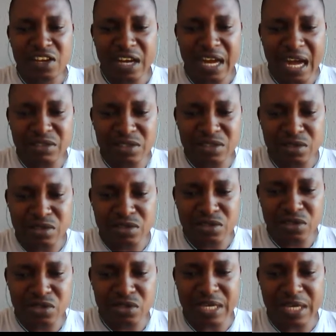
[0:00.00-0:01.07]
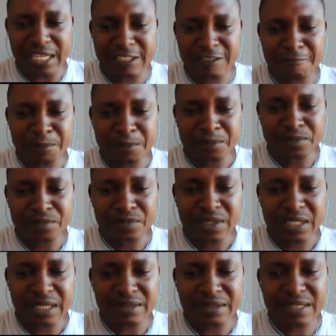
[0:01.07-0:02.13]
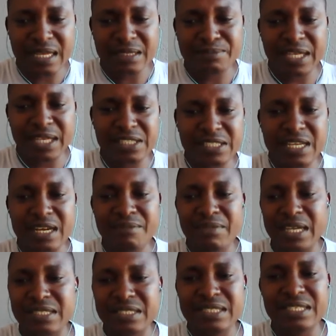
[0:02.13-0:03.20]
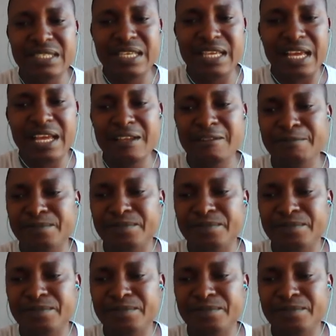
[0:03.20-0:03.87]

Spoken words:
on how to do that. I'll start by sharing my screen here